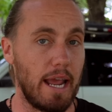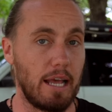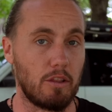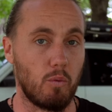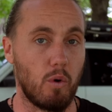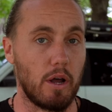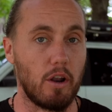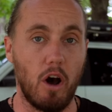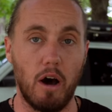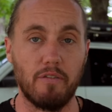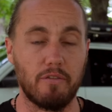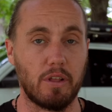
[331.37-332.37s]
had the one
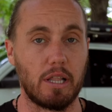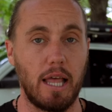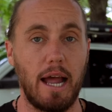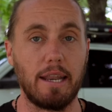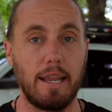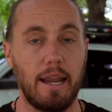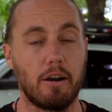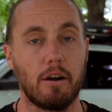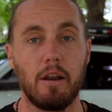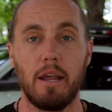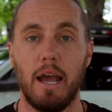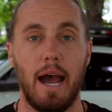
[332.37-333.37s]
off of the Gladiator,
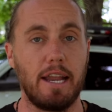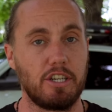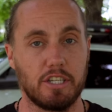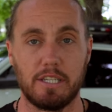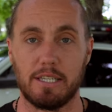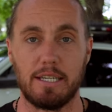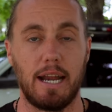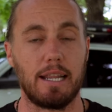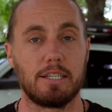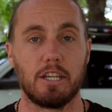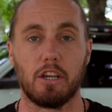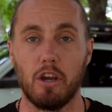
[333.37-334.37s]
I just
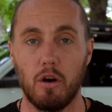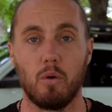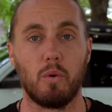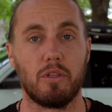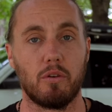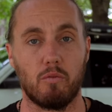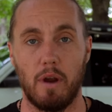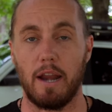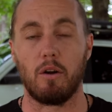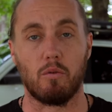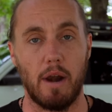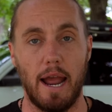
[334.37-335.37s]
decided to go with the
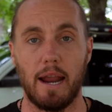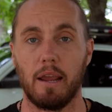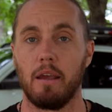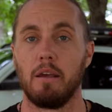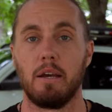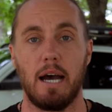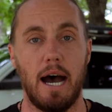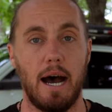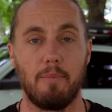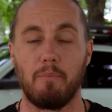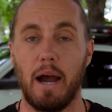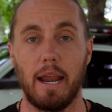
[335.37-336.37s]
Rhino Rack
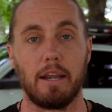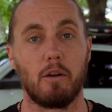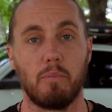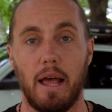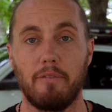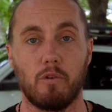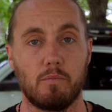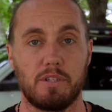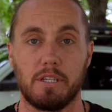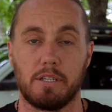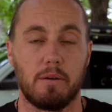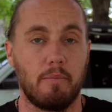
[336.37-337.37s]
um, Pioneer platform
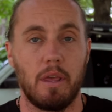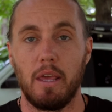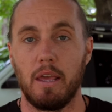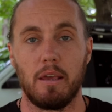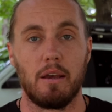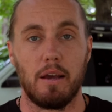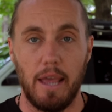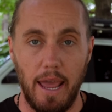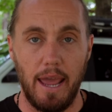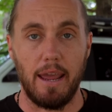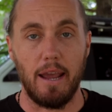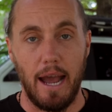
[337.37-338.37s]
system.
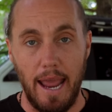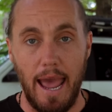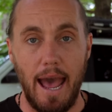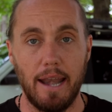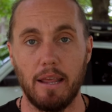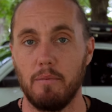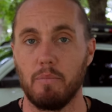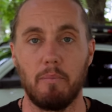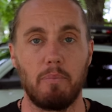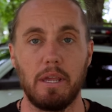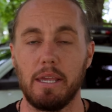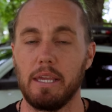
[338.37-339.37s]
A, I had it,
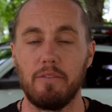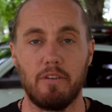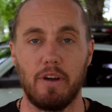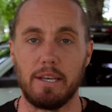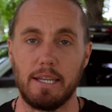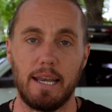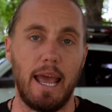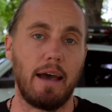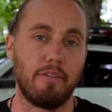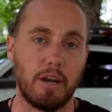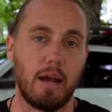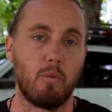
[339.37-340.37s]
but B, even if I didn't
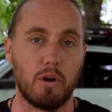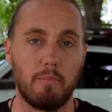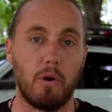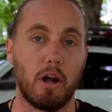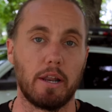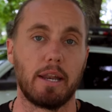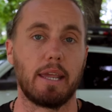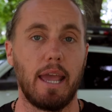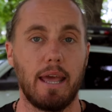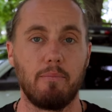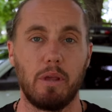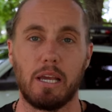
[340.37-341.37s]
have it, I would have bought it
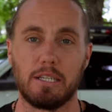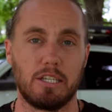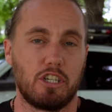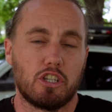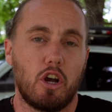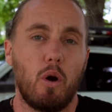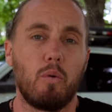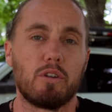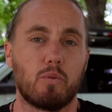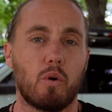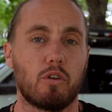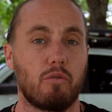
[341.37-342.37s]
again because it's just
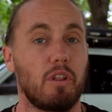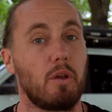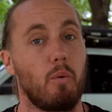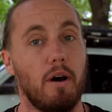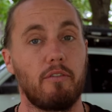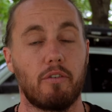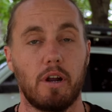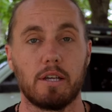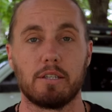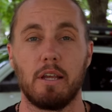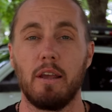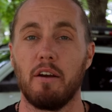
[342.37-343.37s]
always worked really well for us.